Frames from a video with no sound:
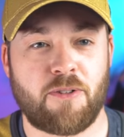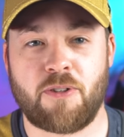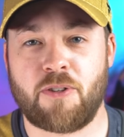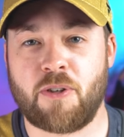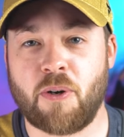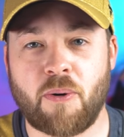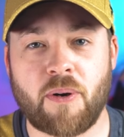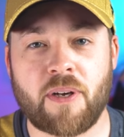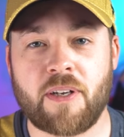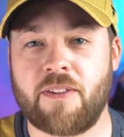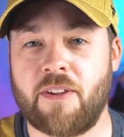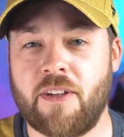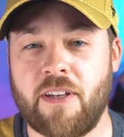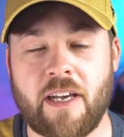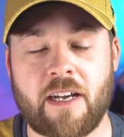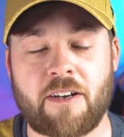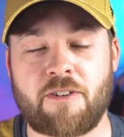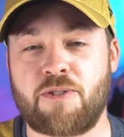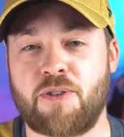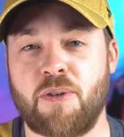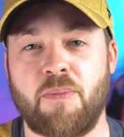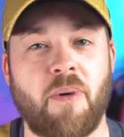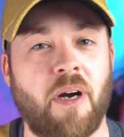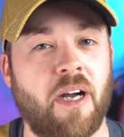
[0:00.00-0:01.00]
going the
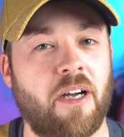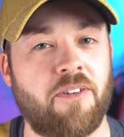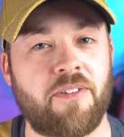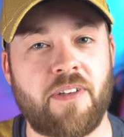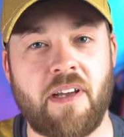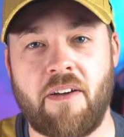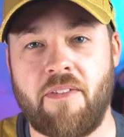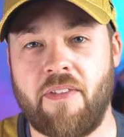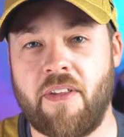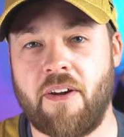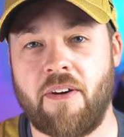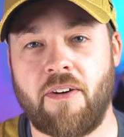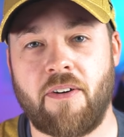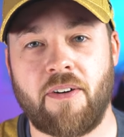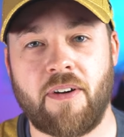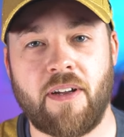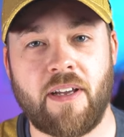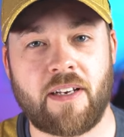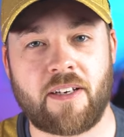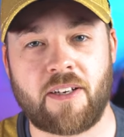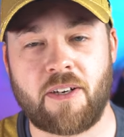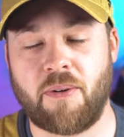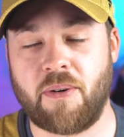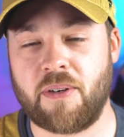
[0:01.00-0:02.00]
extra mile down there
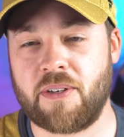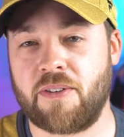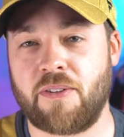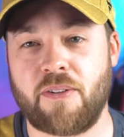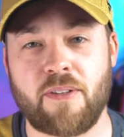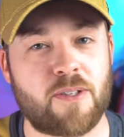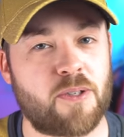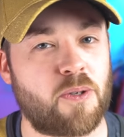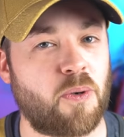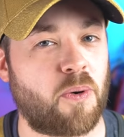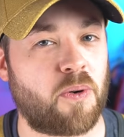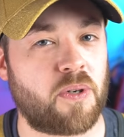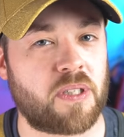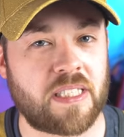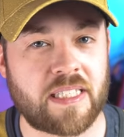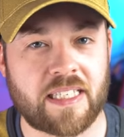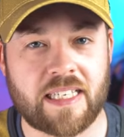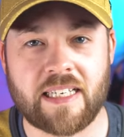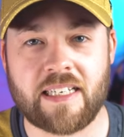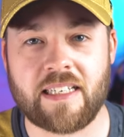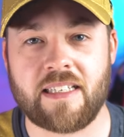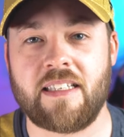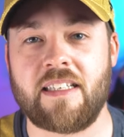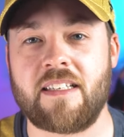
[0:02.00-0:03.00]
and going to the stores
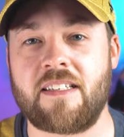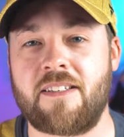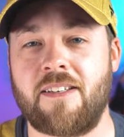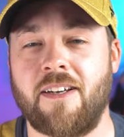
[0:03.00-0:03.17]
and getting this